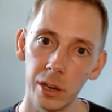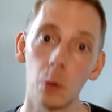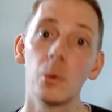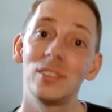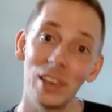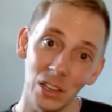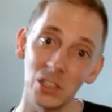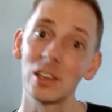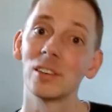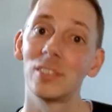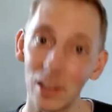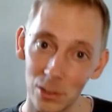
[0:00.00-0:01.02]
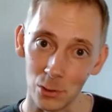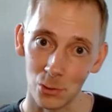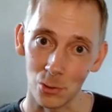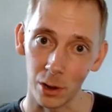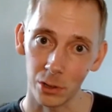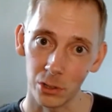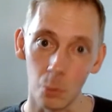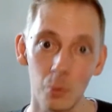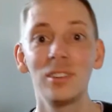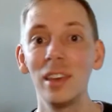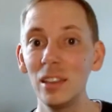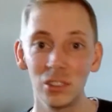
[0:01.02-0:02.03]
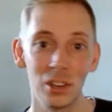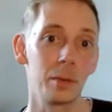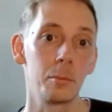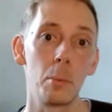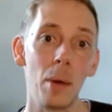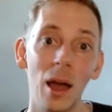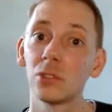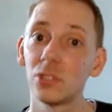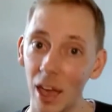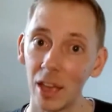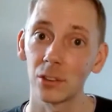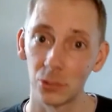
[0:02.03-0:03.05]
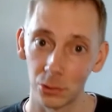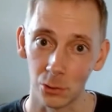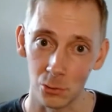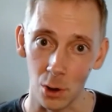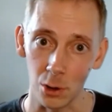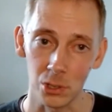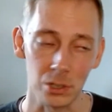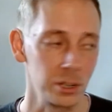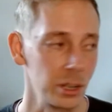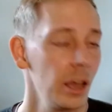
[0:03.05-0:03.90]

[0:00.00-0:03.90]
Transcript: We're teaching sentence structure. We're teaching them about how texts are structured.